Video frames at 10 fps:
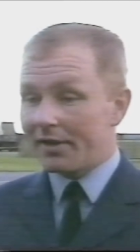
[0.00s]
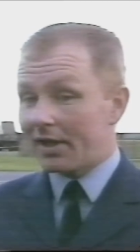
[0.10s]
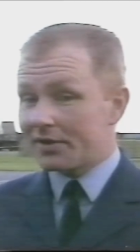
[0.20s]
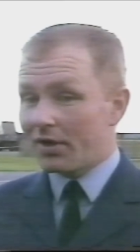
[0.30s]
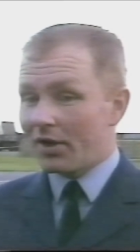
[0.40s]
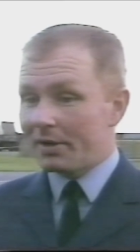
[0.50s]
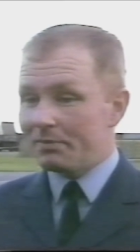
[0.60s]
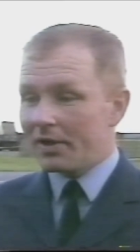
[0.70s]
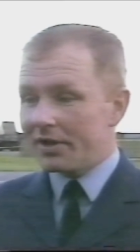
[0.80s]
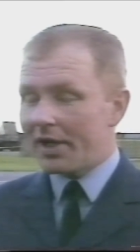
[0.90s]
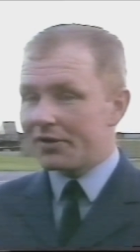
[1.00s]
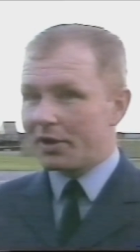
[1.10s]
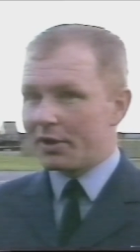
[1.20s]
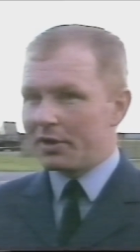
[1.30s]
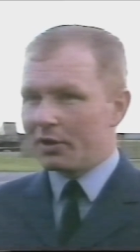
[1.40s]
at that time, yes,
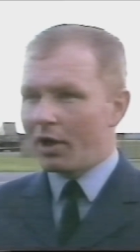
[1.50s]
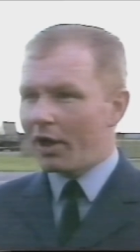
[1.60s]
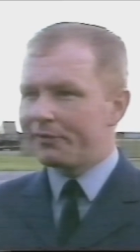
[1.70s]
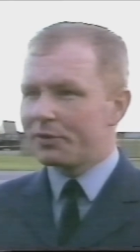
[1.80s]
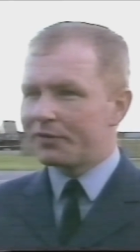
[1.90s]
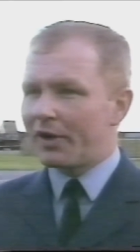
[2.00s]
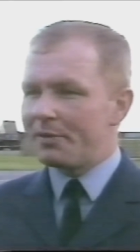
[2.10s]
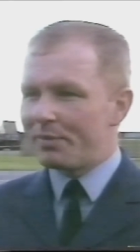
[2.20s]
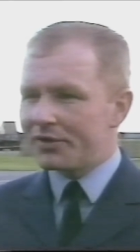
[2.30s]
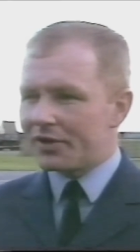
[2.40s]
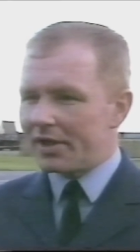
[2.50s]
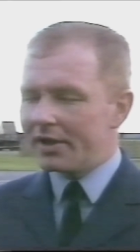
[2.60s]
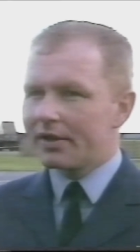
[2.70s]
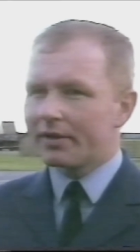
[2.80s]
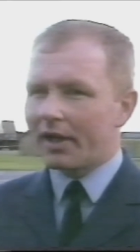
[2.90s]
it, life was very busy.
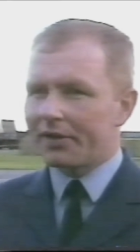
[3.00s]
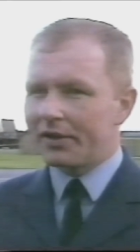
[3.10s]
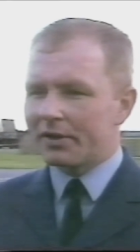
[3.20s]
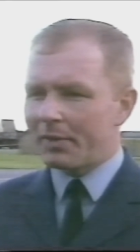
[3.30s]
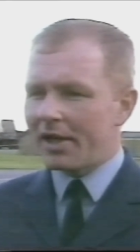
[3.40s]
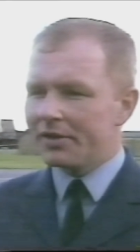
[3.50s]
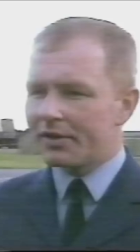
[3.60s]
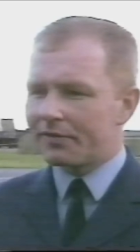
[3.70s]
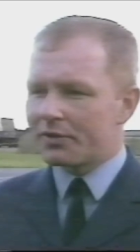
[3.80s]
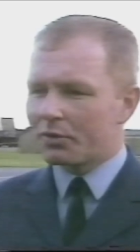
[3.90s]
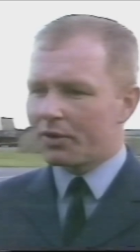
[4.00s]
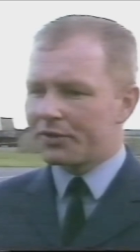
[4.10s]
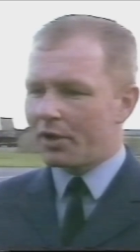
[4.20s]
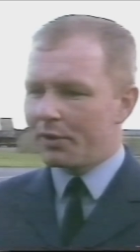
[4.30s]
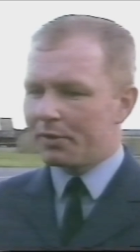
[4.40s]
I think the main difference
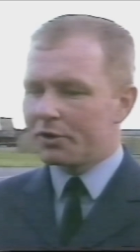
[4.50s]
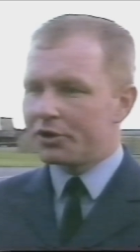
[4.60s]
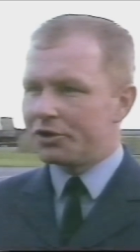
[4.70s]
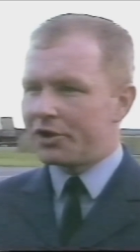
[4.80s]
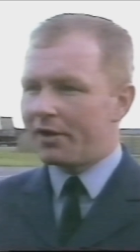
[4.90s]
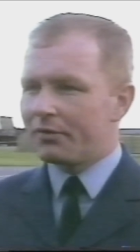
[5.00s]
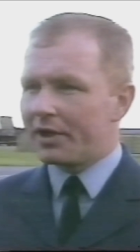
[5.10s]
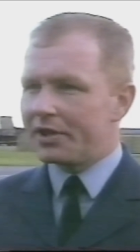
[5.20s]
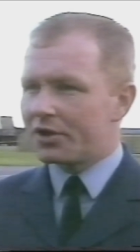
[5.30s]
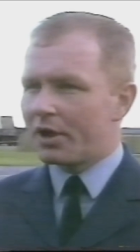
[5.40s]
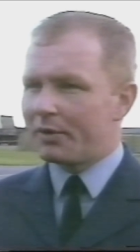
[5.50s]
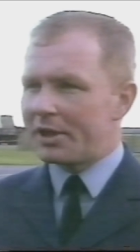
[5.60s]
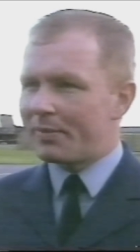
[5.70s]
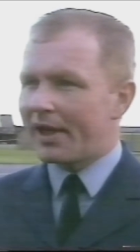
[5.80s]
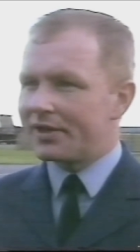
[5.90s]
was, though, we were generally
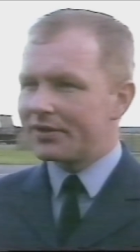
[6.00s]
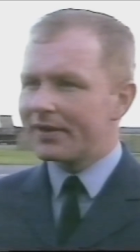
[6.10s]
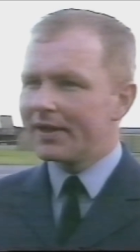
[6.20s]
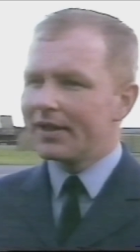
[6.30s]
Germany-based.